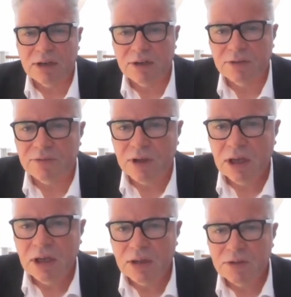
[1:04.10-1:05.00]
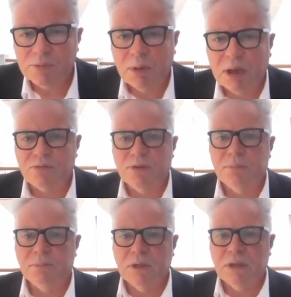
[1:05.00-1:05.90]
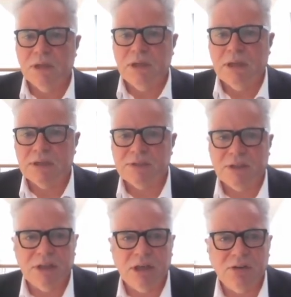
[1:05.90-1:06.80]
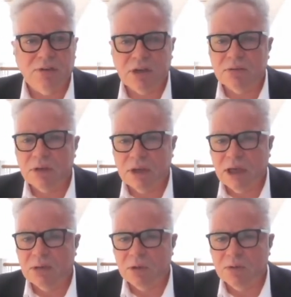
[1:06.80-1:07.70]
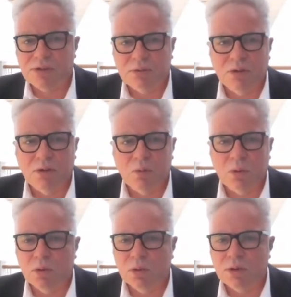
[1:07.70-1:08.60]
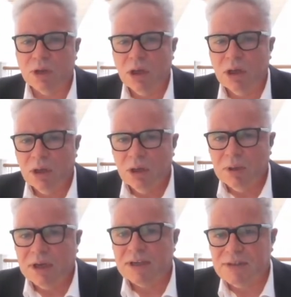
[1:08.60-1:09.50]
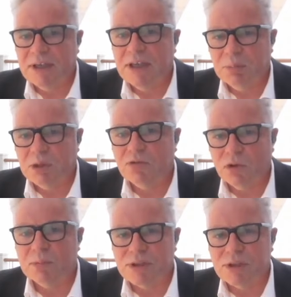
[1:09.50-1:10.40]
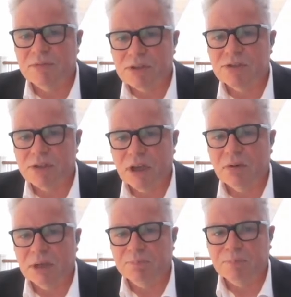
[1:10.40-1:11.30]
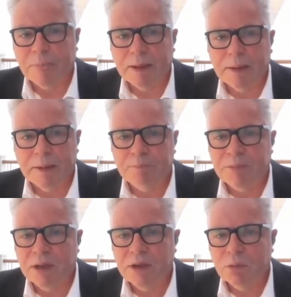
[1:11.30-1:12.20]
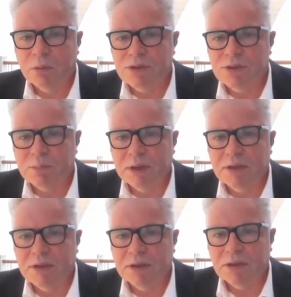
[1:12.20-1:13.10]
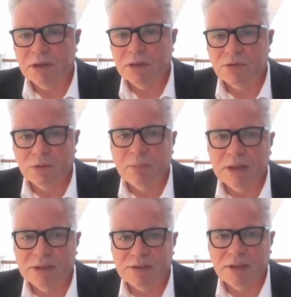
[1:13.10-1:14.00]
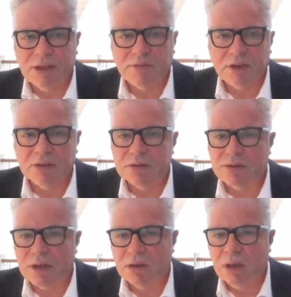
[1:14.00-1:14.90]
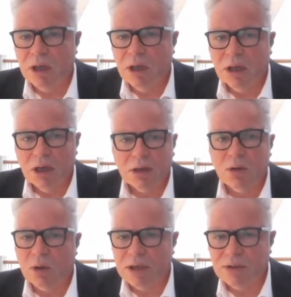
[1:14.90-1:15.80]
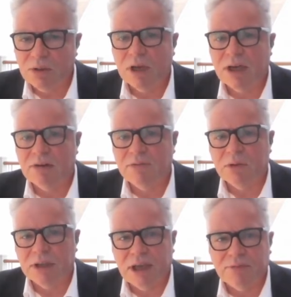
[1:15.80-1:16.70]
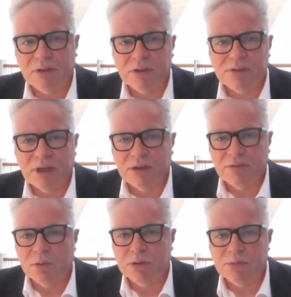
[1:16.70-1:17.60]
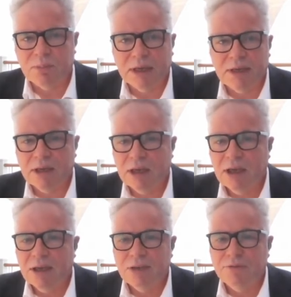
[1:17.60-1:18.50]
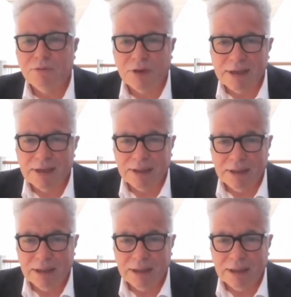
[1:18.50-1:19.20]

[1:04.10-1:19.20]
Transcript: of the spectrum in our setting in critical care, but also on the ward, but actually keeping trauma services going, which has been tremendously difficult. So I'm quite aware of all the efforts that everyone's made. And frankly,